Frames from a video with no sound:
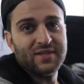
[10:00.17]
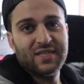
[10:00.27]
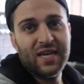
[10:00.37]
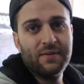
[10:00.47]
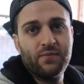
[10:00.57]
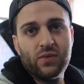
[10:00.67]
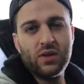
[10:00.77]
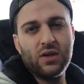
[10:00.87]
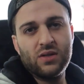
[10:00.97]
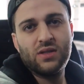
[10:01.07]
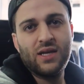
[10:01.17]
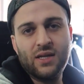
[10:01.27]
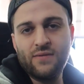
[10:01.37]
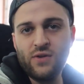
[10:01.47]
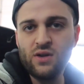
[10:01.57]
the same. They
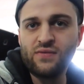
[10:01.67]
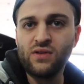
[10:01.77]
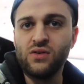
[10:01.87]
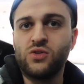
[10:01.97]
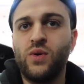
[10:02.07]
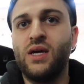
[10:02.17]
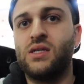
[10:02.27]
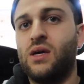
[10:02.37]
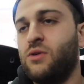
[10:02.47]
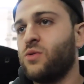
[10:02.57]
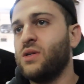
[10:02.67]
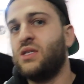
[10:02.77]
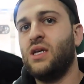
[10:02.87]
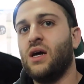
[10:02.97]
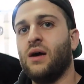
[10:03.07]
did a few different little tweaks, and we just want to
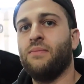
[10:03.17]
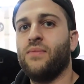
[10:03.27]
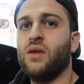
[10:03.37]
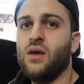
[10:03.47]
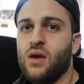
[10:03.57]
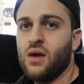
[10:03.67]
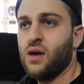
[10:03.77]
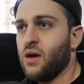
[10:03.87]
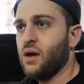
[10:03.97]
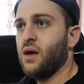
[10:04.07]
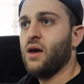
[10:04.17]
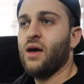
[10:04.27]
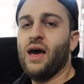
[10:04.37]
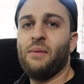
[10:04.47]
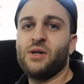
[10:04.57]
see
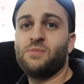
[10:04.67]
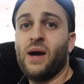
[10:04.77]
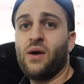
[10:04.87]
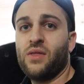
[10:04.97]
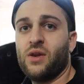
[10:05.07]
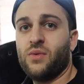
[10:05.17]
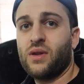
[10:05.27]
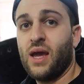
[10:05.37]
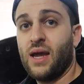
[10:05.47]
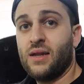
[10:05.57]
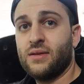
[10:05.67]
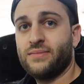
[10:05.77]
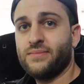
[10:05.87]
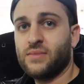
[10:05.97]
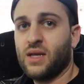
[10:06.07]
how much power that it would gain,
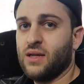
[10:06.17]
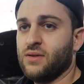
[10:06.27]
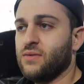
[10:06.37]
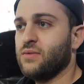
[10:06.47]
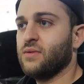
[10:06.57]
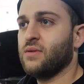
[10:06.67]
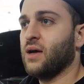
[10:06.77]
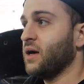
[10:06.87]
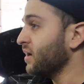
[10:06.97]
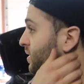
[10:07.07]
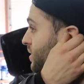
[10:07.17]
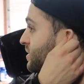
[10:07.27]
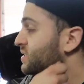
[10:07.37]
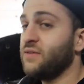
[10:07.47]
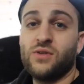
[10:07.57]
and
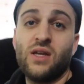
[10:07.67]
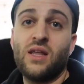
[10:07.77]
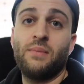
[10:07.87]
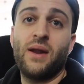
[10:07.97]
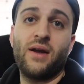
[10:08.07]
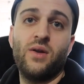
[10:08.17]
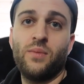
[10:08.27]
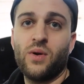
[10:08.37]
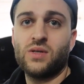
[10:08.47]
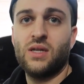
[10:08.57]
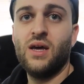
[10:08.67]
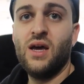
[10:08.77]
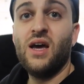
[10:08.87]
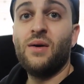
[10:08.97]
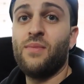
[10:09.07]
see if there's anything better I can do in person.
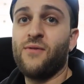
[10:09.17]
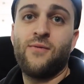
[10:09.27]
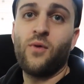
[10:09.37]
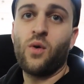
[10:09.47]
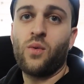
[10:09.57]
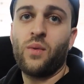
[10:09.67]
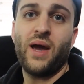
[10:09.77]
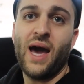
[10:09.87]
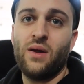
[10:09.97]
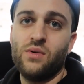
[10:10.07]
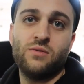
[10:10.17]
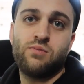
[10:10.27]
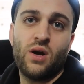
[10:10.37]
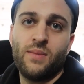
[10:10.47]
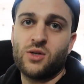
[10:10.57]
Before, where we had it was
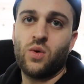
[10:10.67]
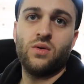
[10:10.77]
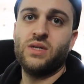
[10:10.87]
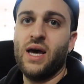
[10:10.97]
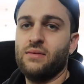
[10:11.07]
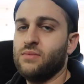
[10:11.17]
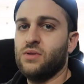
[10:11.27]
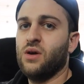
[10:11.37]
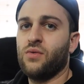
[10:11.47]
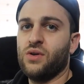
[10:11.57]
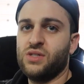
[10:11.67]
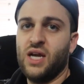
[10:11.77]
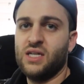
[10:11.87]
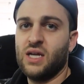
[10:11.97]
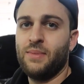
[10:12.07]
pretty much where it was at. No real
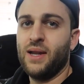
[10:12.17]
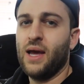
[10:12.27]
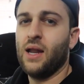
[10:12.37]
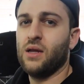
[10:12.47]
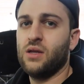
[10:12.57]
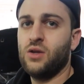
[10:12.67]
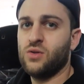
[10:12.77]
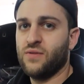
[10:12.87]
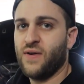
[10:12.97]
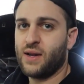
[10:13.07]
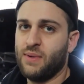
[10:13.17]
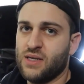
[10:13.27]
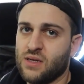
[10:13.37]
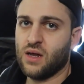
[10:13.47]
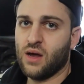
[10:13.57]
change I made had a huge effect based